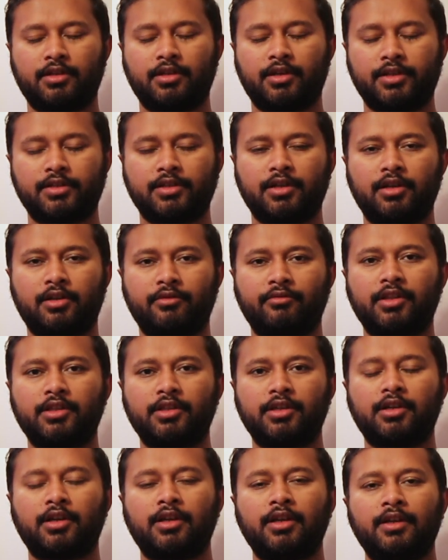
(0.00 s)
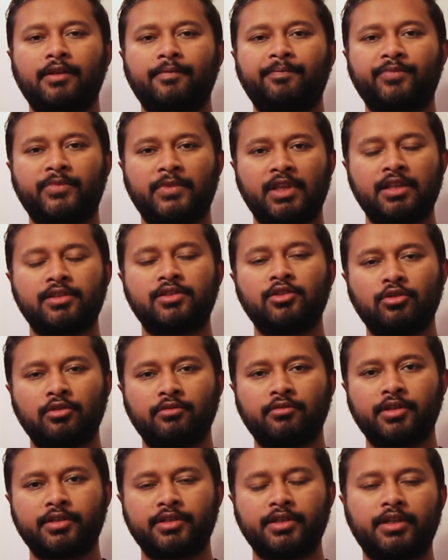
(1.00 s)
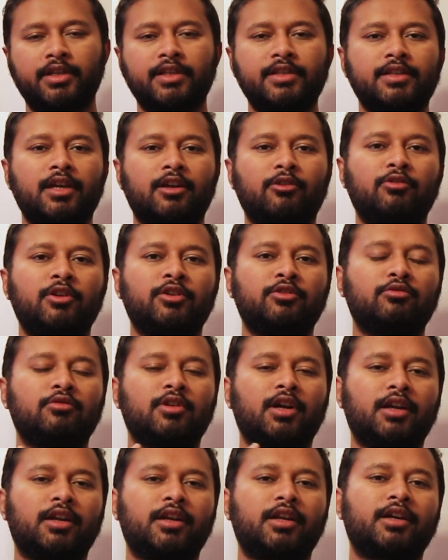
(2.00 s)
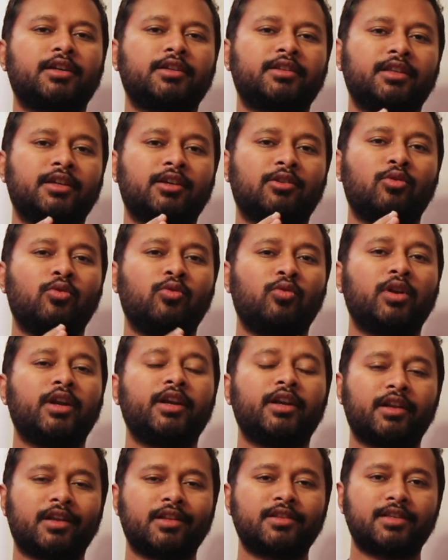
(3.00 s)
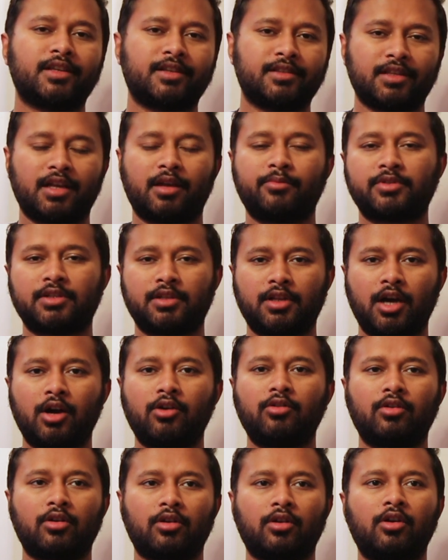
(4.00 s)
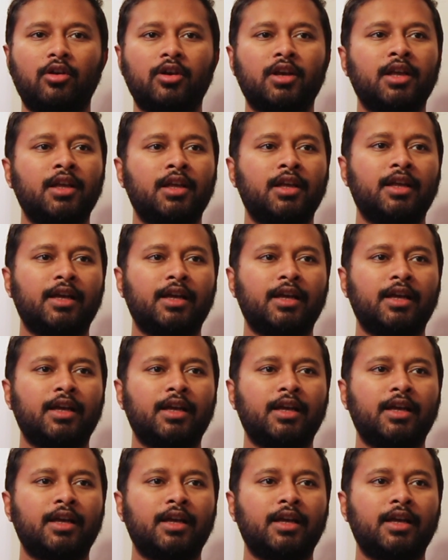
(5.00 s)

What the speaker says: result, whether these universities are going to conduct their own entrance exams now or not?